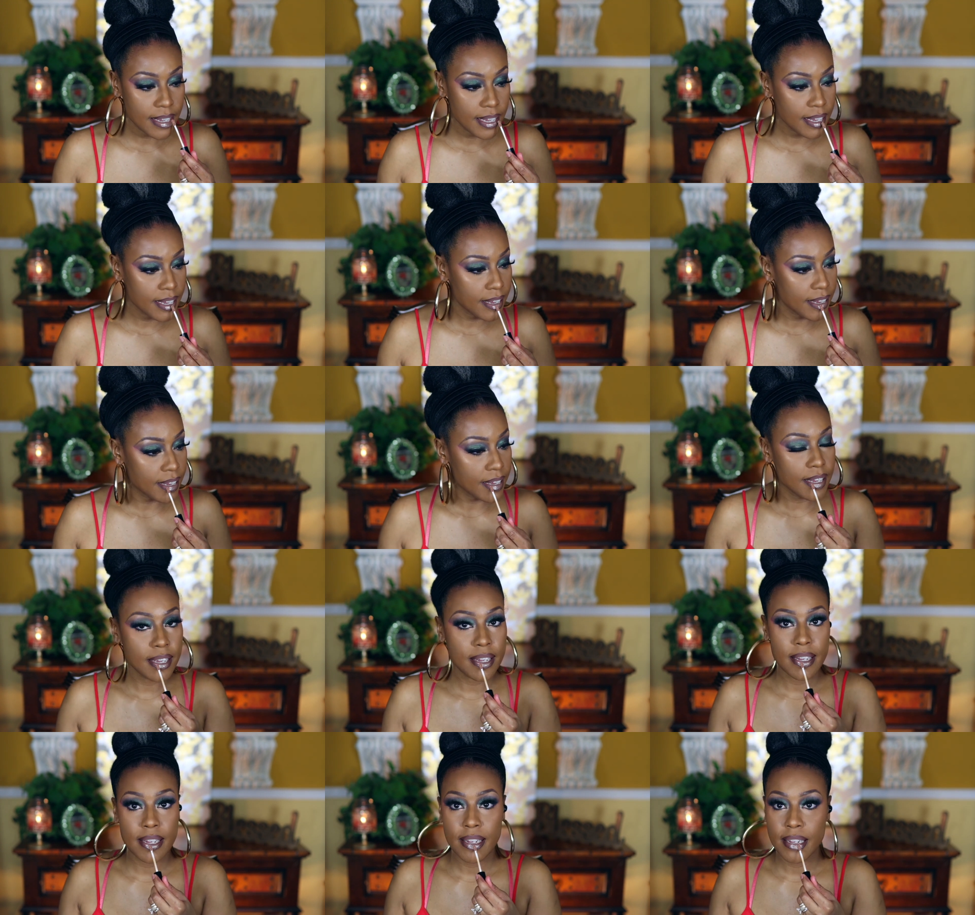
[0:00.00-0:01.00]

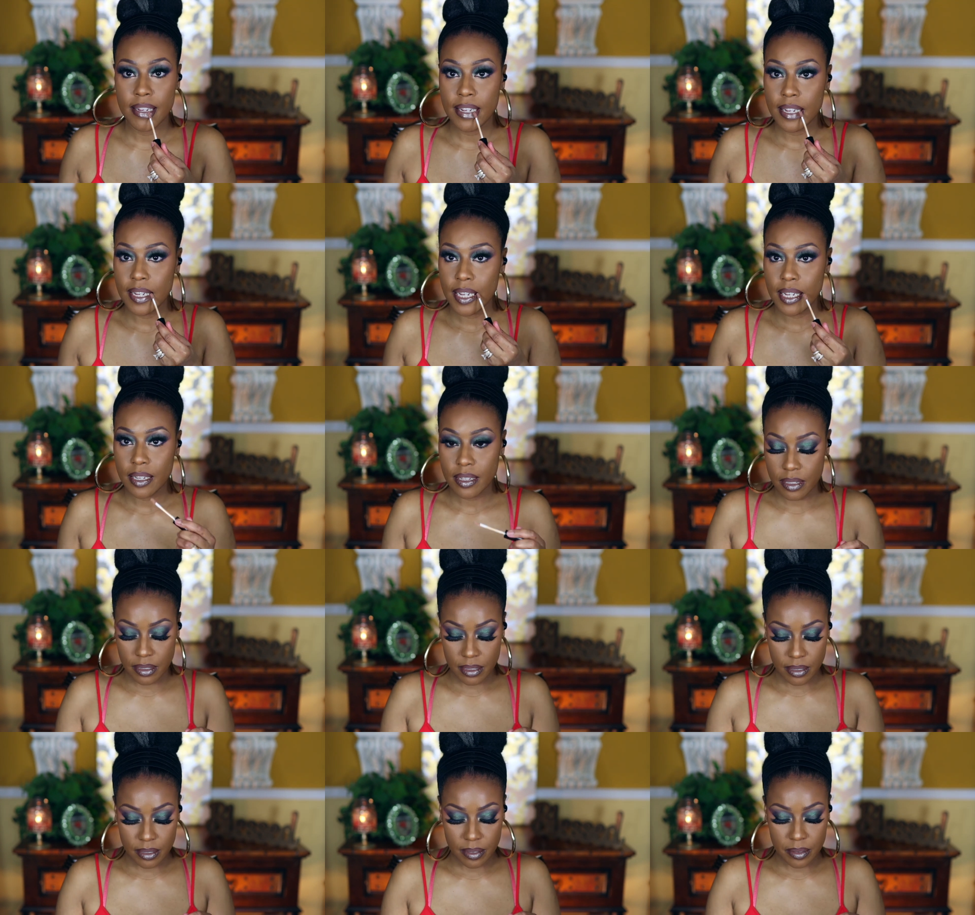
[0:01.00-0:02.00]

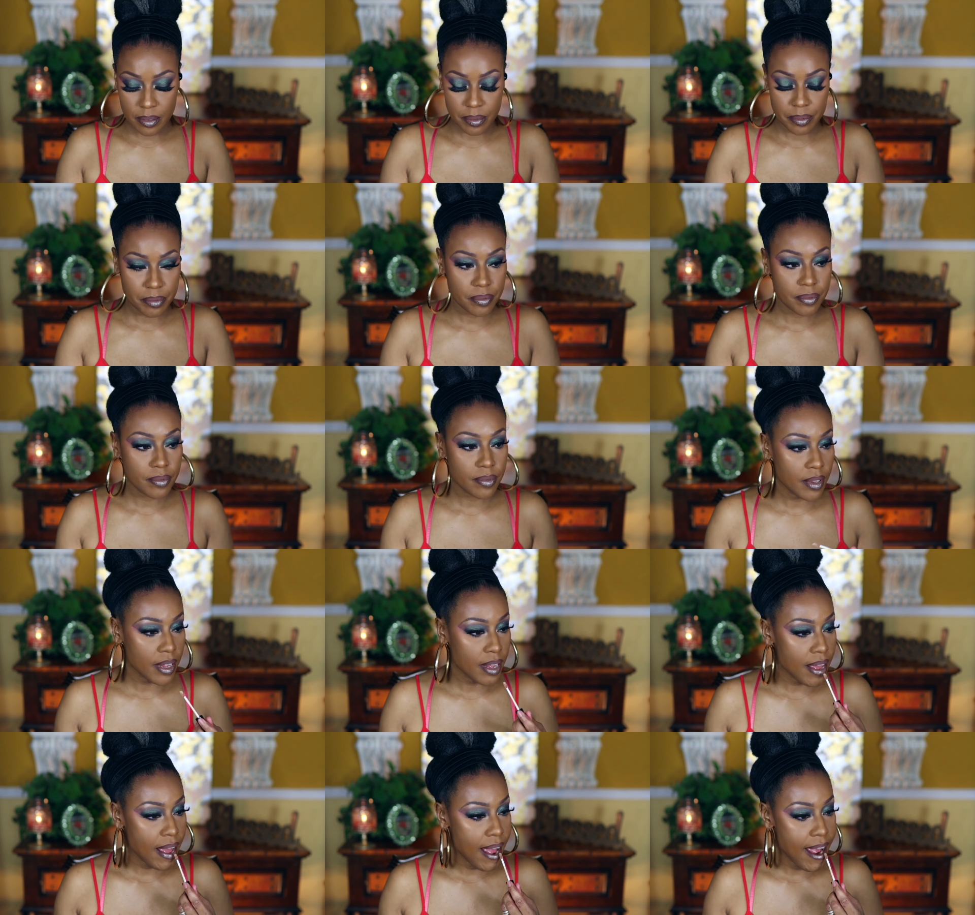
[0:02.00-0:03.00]

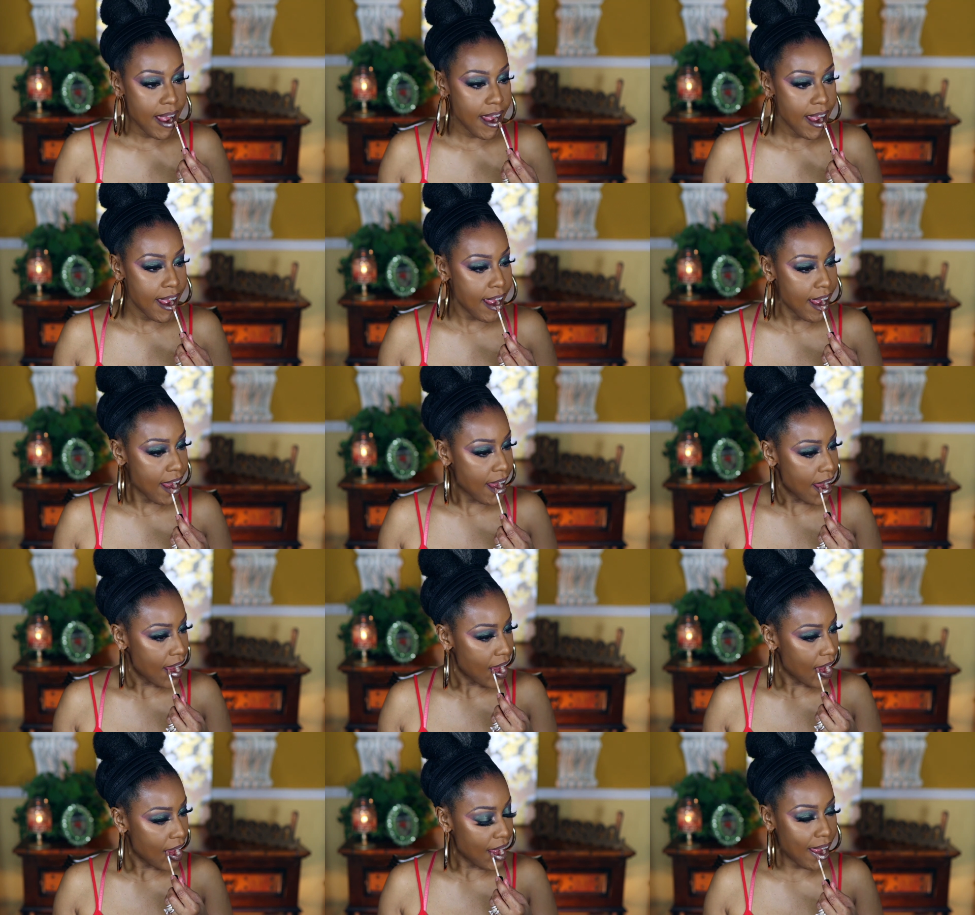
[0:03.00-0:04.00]

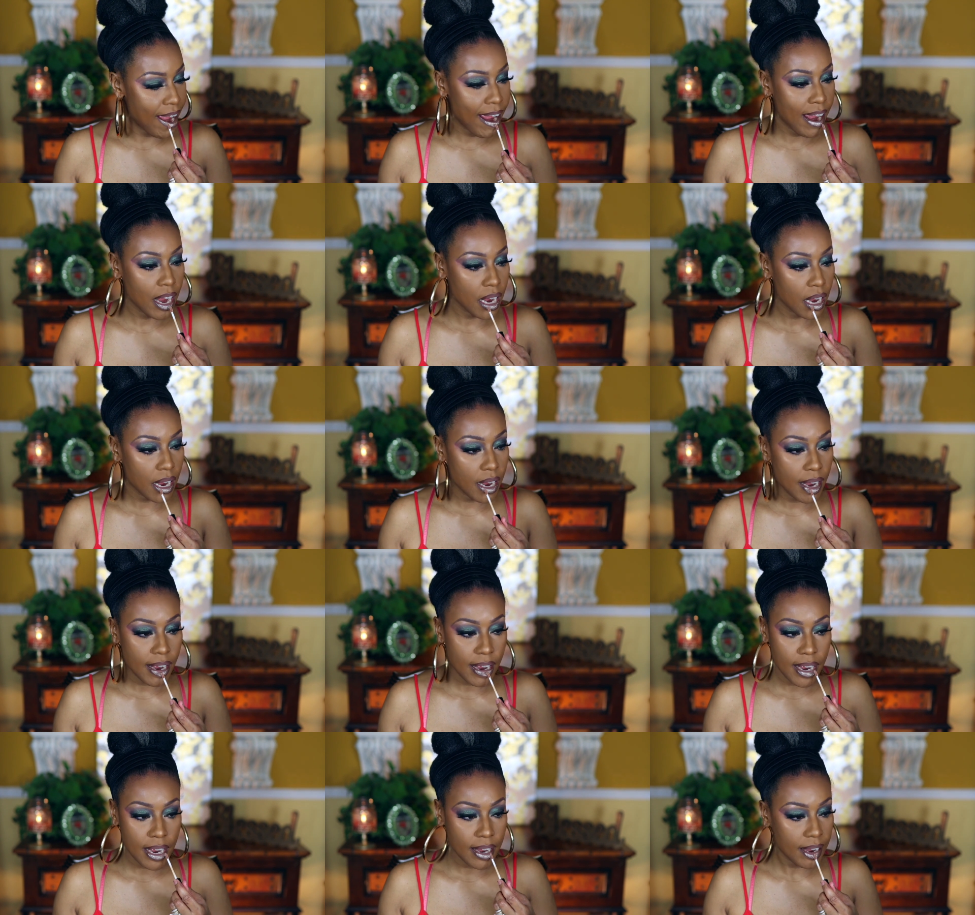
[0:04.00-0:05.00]

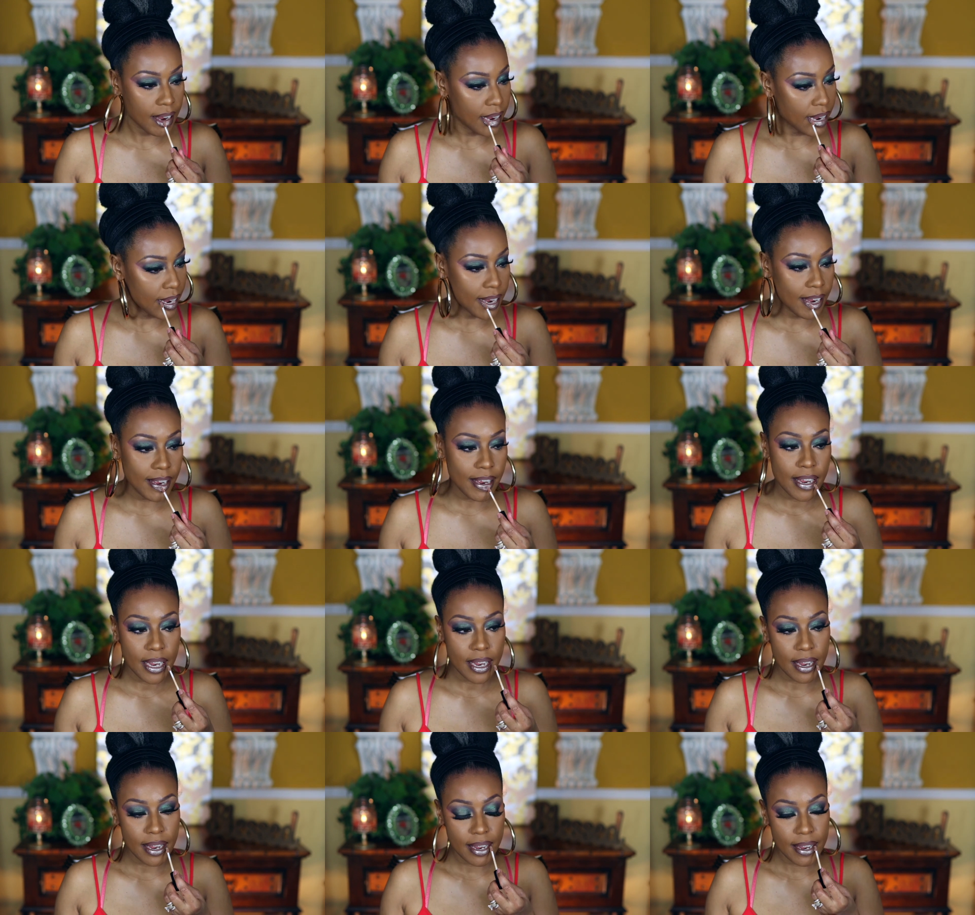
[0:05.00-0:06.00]

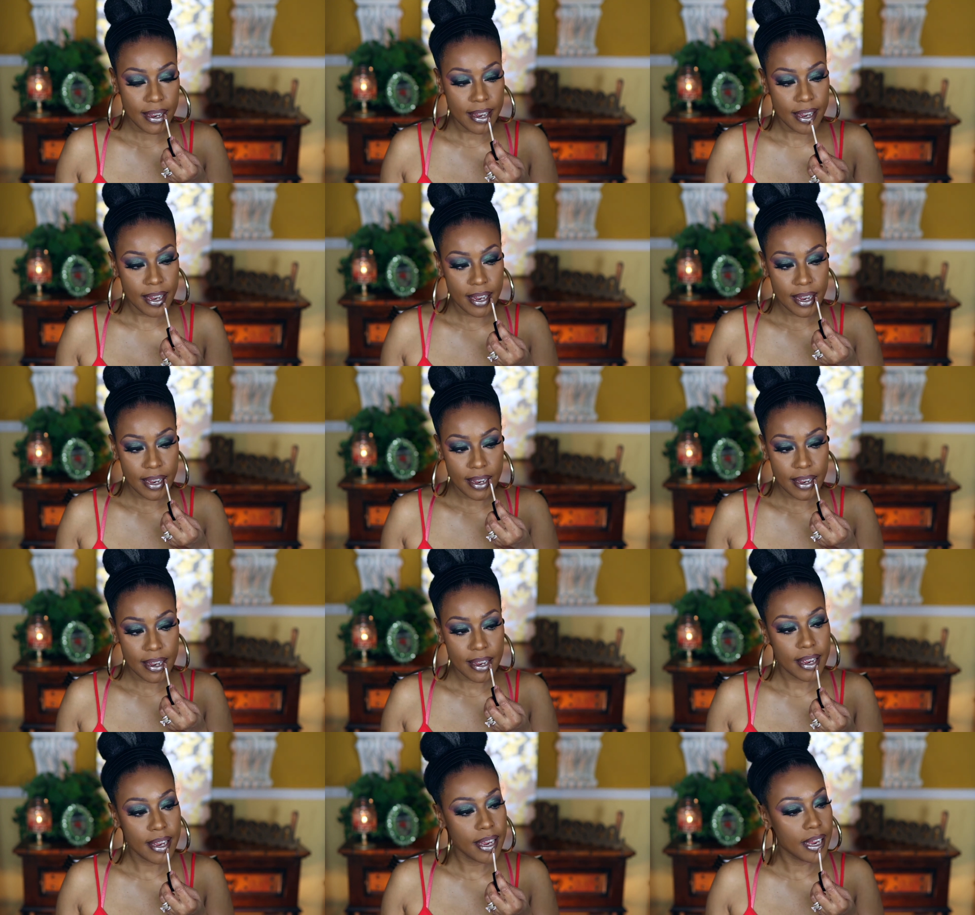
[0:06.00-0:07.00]

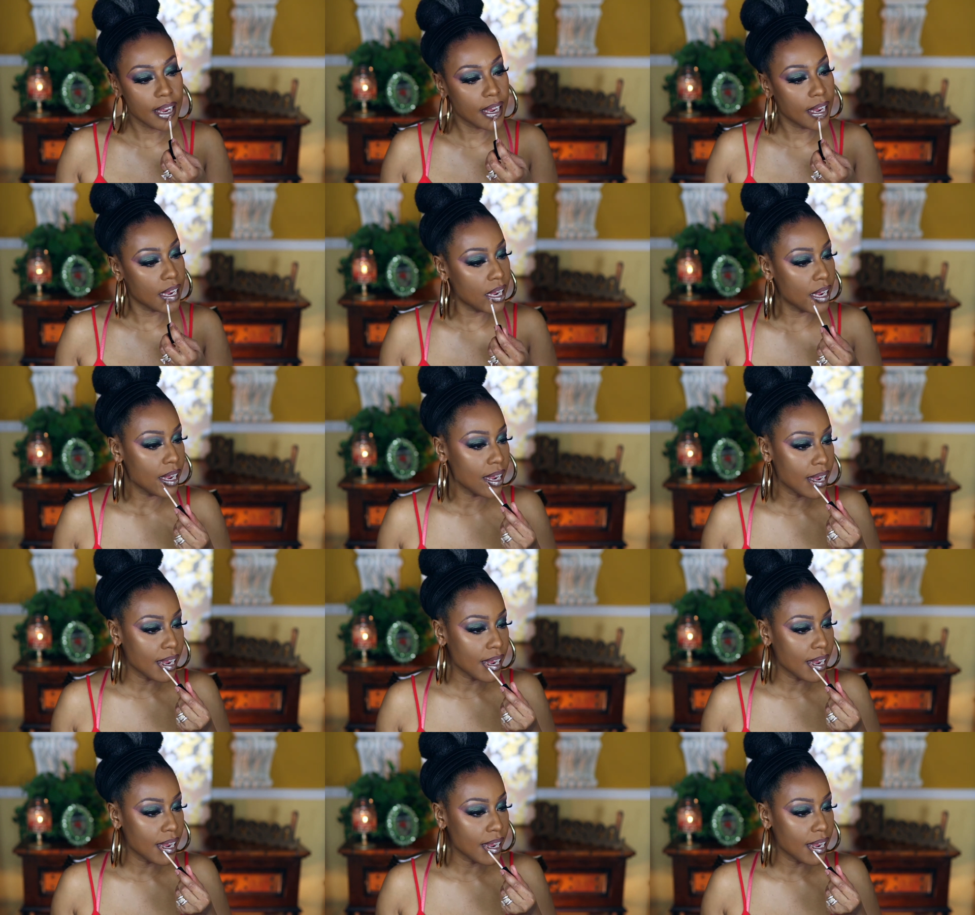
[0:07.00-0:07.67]
Nothing is said.